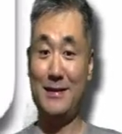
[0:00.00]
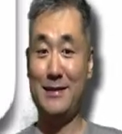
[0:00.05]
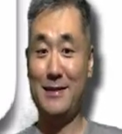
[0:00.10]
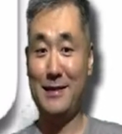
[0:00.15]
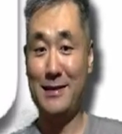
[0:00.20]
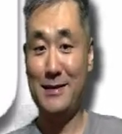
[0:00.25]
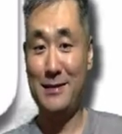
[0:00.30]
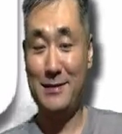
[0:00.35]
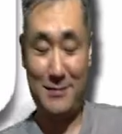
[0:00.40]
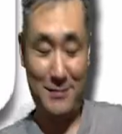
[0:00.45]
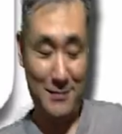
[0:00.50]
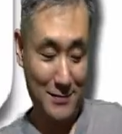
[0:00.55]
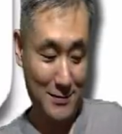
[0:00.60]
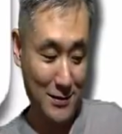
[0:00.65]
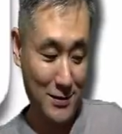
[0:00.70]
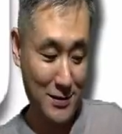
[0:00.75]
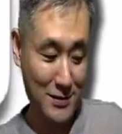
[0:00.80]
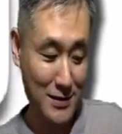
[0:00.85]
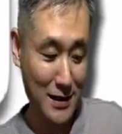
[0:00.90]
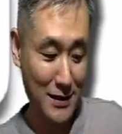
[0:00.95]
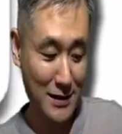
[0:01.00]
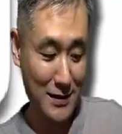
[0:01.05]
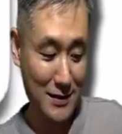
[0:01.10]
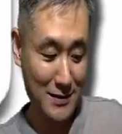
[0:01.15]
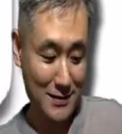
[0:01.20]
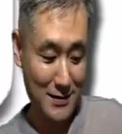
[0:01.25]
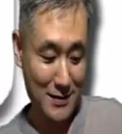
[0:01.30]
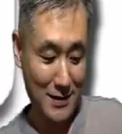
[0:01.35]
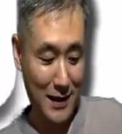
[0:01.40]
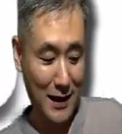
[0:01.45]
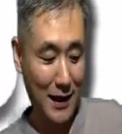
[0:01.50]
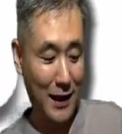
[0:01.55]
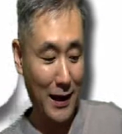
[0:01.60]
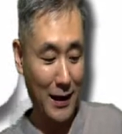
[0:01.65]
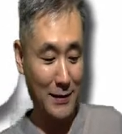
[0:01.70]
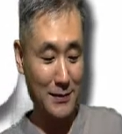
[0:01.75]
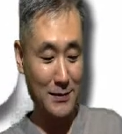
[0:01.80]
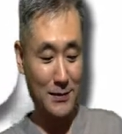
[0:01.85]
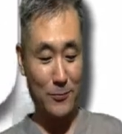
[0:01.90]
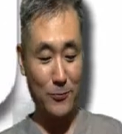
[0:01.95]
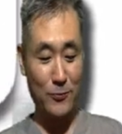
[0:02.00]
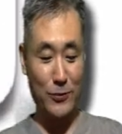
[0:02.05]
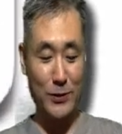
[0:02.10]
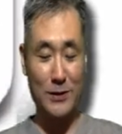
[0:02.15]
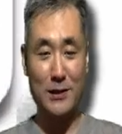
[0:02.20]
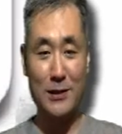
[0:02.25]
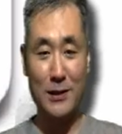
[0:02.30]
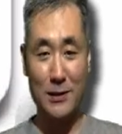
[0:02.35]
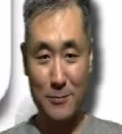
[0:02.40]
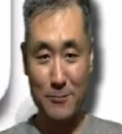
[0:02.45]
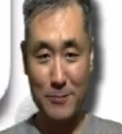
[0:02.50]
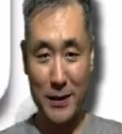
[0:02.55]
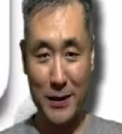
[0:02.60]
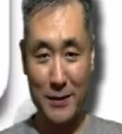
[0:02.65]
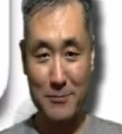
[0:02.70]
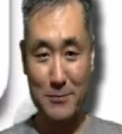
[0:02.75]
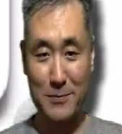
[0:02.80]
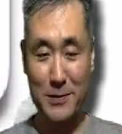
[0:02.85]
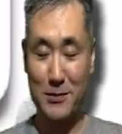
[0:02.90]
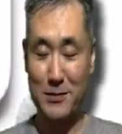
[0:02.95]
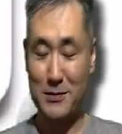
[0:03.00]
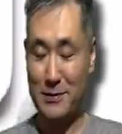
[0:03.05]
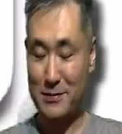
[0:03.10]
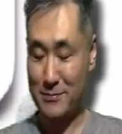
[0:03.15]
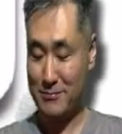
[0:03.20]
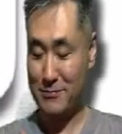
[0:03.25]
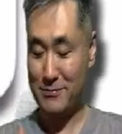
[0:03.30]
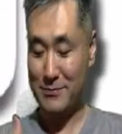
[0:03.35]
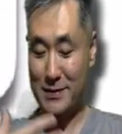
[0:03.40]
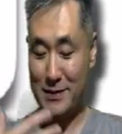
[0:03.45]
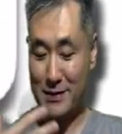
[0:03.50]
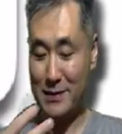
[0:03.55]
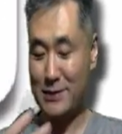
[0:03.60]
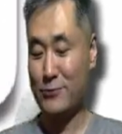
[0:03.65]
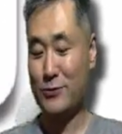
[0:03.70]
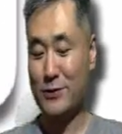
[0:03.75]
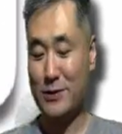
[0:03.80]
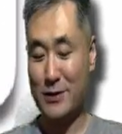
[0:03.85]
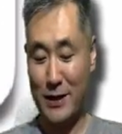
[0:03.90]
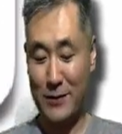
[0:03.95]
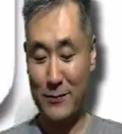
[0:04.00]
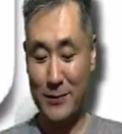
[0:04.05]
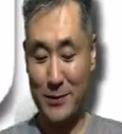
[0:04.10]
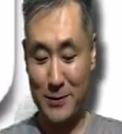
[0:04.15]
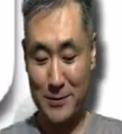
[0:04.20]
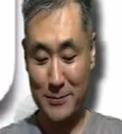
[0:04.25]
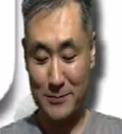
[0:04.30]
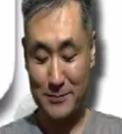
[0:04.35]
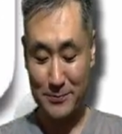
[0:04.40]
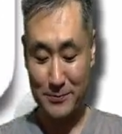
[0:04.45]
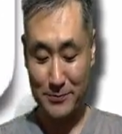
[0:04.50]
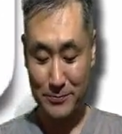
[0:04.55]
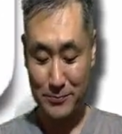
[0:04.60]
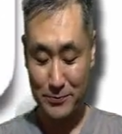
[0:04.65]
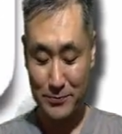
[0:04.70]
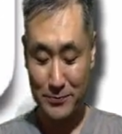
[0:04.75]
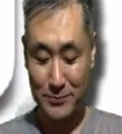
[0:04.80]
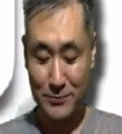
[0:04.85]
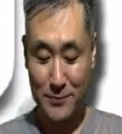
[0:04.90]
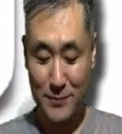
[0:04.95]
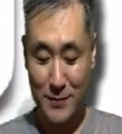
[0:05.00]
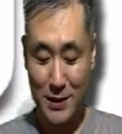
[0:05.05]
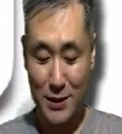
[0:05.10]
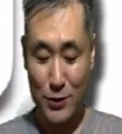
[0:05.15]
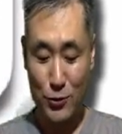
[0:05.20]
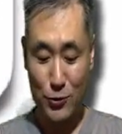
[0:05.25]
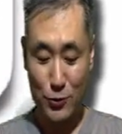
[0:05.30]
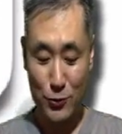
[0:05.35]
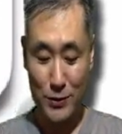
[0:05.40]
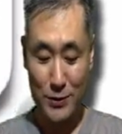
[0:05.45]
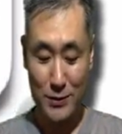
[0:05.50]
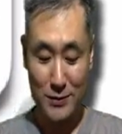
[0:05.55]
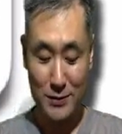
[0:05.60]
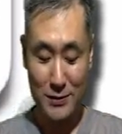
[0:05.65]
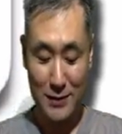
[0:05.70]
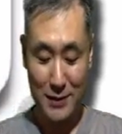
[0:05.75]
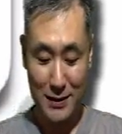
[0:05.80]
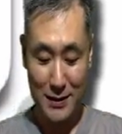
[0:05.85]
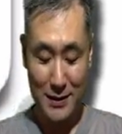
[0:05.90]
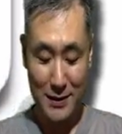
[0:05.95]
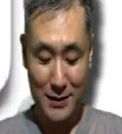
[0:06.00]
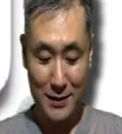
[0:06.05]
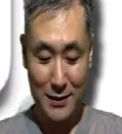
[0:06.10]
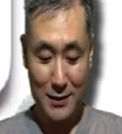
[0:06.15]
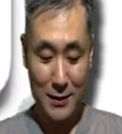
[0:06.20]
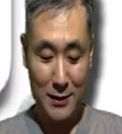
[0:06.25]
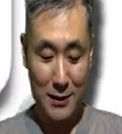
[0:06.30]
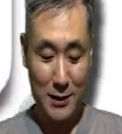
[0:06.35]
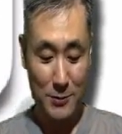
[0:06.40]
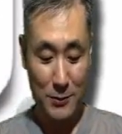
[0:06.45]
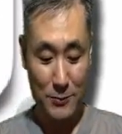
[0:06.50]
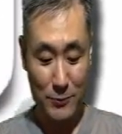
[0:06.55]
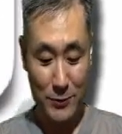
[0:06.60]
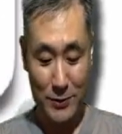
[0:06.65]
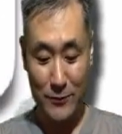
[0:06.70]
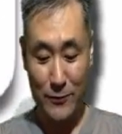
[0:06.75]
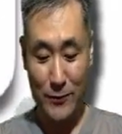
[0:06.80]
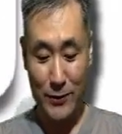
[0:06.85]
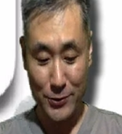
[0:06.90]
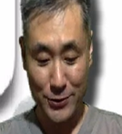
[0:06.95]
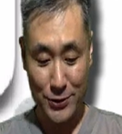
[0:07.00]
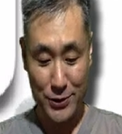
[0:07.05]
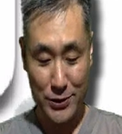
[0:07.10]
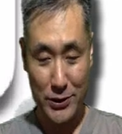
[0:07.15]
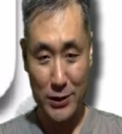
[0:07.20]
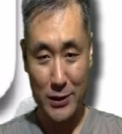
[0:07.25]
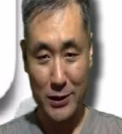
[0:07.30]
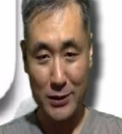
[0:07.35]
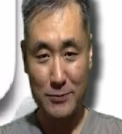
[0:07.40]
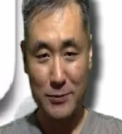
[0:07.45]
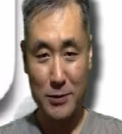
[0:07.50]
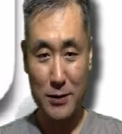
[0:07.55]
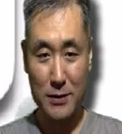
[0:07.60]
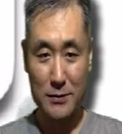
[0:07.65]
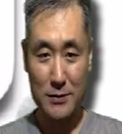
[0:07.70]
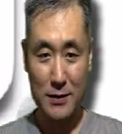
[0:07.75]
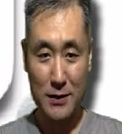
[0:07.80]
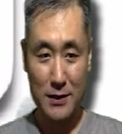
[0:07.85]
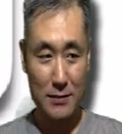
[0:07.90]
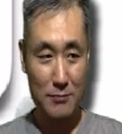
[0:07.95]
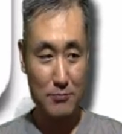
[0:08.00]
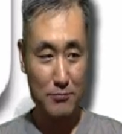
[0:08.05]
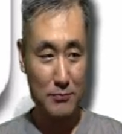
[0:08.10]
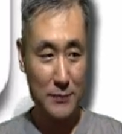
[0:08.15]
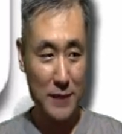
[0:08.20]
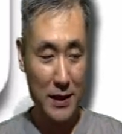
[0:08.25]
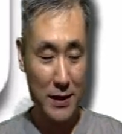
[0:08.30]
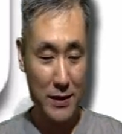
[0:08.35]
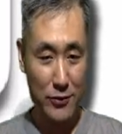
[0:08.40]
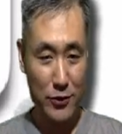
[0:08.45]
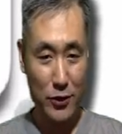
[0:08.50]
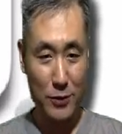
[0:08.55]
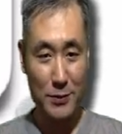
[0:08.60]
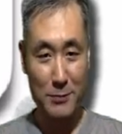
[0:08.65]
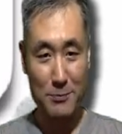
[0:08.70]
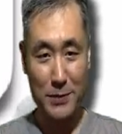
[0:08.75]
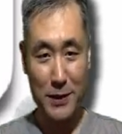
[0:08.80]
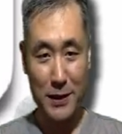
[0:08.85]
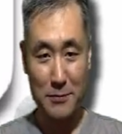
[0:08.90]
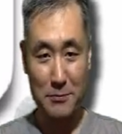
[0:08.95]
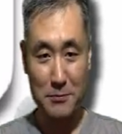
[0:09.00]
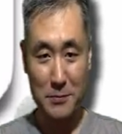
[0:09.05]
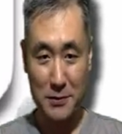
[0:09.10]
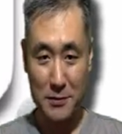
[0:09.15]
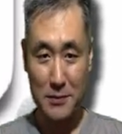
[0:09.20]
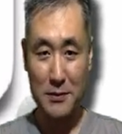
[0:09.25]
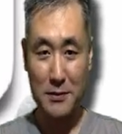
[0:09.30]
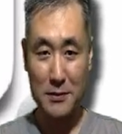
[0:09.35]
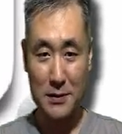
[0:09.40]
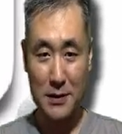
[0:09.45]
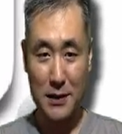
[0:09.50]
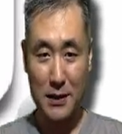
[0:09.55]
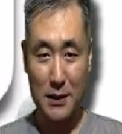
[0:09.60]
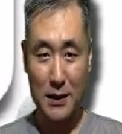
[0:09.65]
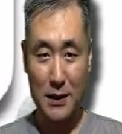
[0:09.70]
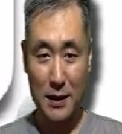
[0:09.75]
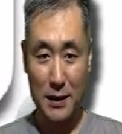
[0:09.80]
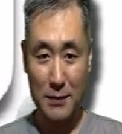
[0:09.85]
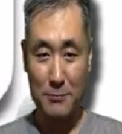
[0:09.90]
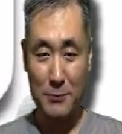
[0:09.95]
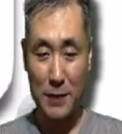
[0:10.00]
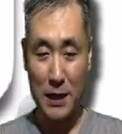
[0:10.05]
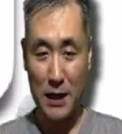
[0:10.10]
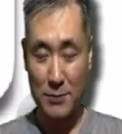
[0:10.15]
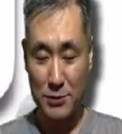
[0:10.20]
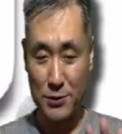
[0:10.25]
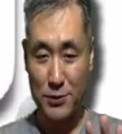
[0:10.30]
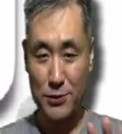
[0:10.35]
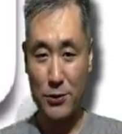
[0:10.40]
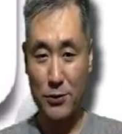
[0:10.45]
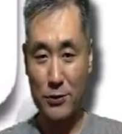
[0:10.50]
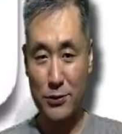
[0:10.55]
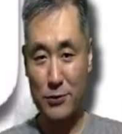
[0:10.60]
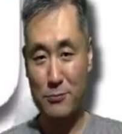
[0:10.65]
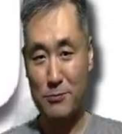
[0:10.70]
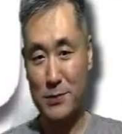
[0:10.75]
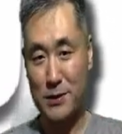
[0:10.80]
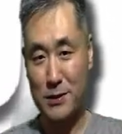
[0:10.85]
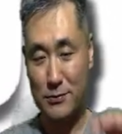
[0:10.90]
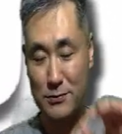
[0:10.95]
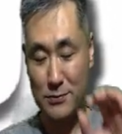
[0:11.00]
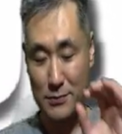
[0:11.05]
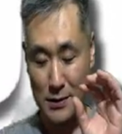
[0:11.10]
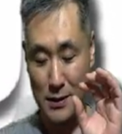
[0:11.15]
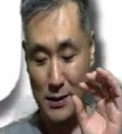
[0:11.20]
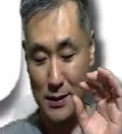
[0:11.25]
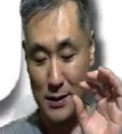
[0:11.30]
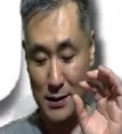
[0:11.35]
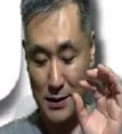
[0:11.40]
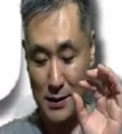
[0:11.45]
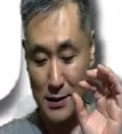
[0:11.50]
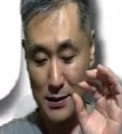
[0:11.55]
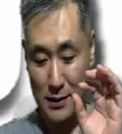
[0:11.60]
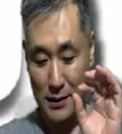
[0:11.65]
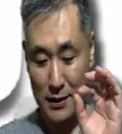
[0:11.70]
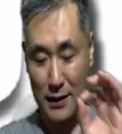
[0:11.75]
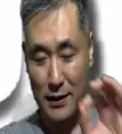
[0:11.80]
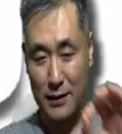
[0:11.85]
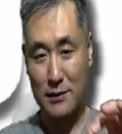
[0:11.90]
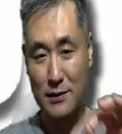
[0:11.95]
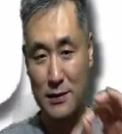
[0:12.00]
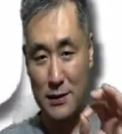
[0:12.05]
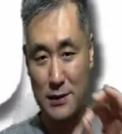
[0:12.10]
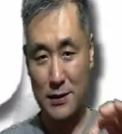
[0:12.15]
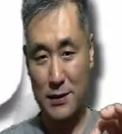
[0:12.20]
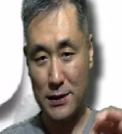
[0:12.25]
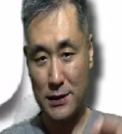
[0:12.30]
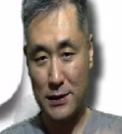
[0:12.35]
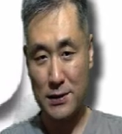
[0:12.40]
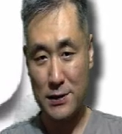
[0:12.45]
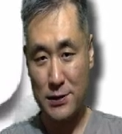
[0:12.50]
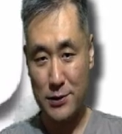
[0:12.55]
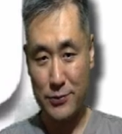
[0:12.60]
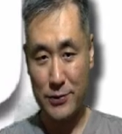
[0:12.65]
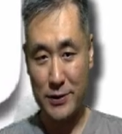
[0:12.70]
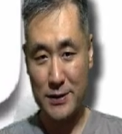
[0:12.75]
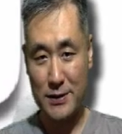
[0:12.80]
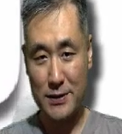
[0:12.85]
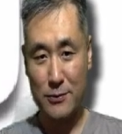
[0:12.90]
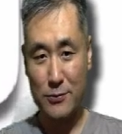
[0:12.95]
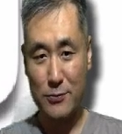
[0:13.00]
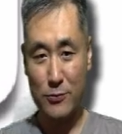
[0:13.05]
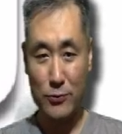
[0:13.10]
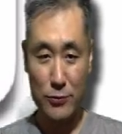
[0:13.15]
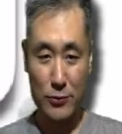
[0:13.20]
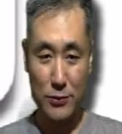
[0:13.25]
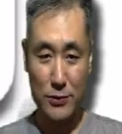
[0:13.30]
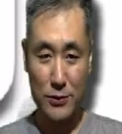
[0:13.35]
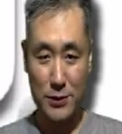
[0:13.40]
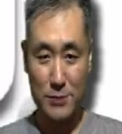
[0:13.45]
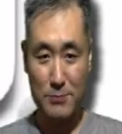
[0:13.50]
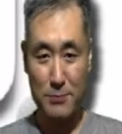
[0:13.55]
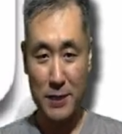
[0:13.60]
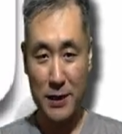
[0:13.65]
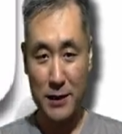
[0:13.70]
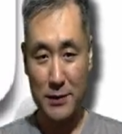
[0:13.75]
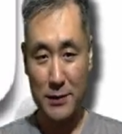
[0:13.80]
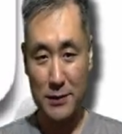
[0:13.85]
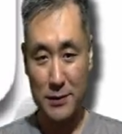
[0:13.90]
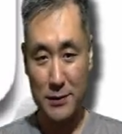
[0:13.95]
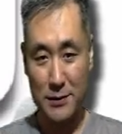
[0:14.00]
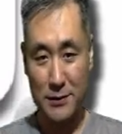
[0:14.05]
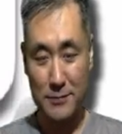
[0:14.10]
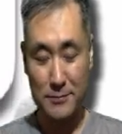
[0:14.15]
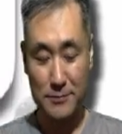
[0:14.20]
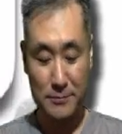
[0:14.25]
it does not end up with dull pain but it will have a you will come up with very sharp and throbbing pain but I'm, I'm just talking about catalytic injuries or just minor